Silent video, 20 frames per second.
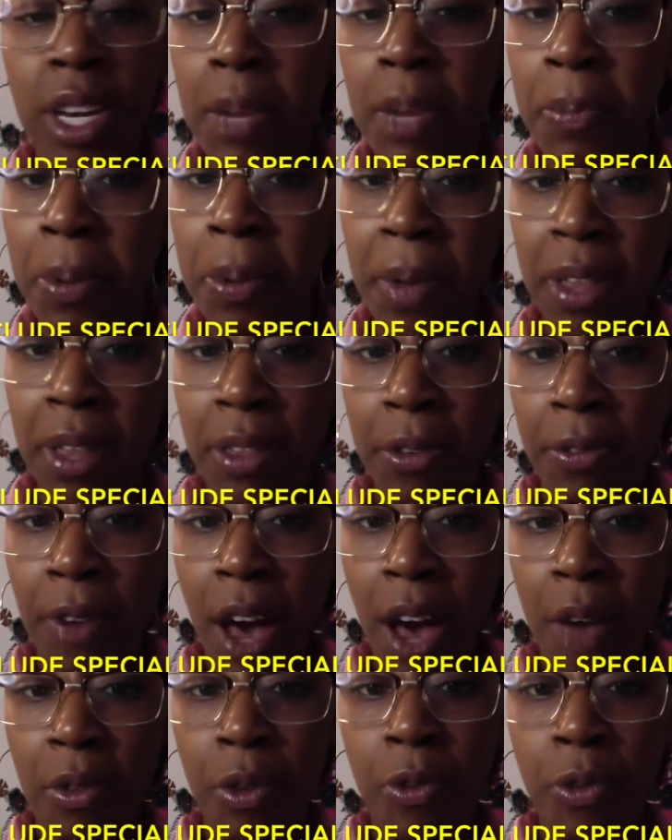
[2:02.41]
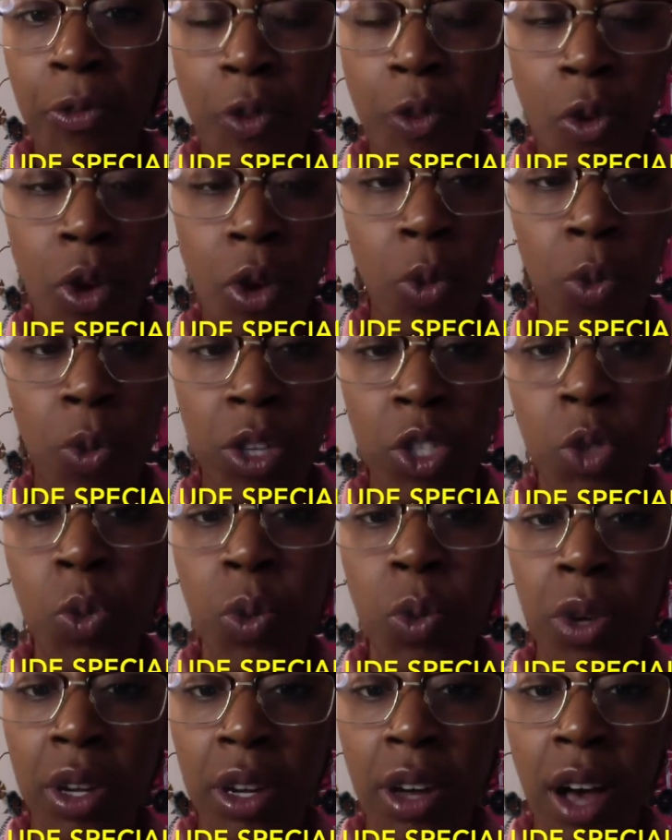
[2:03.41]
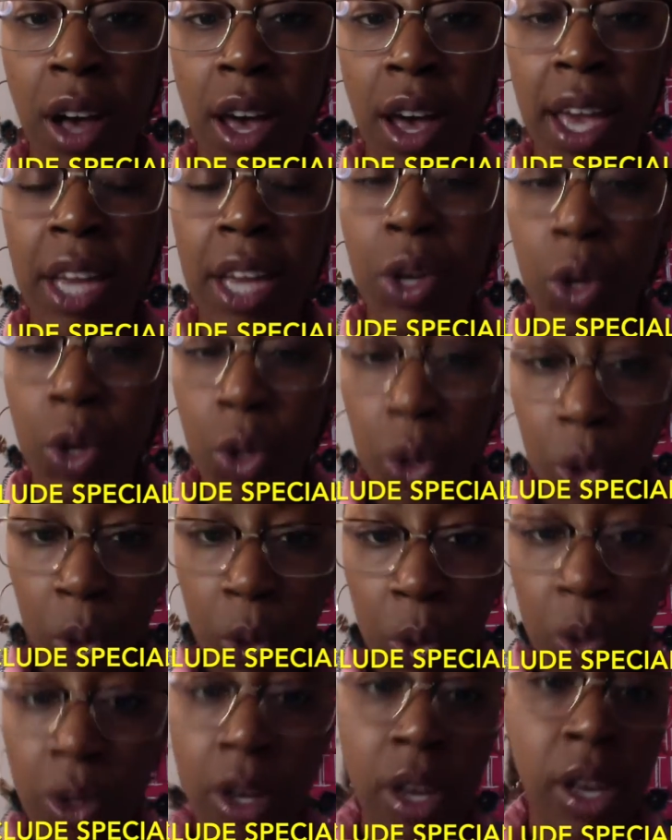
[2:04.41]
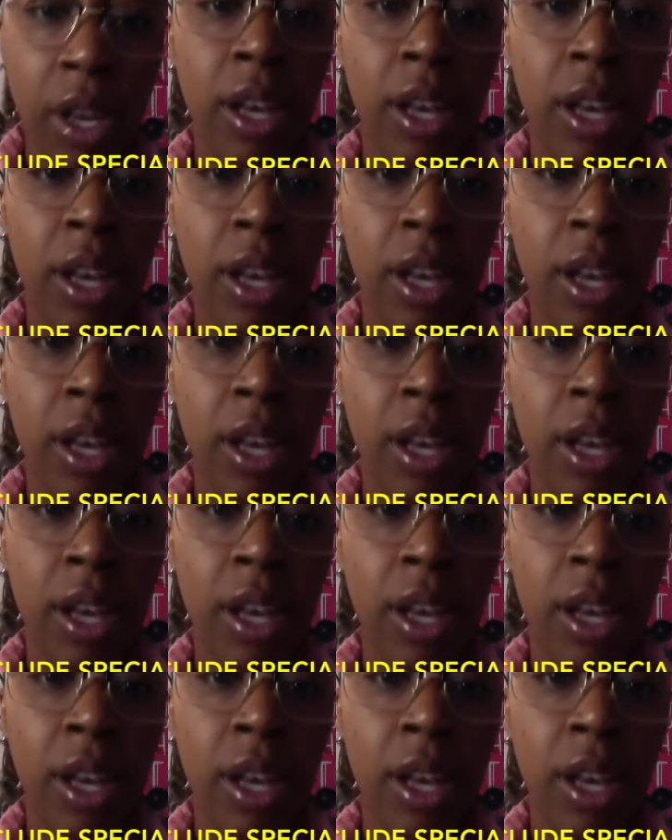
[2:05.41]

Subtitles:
implement the 504, which would include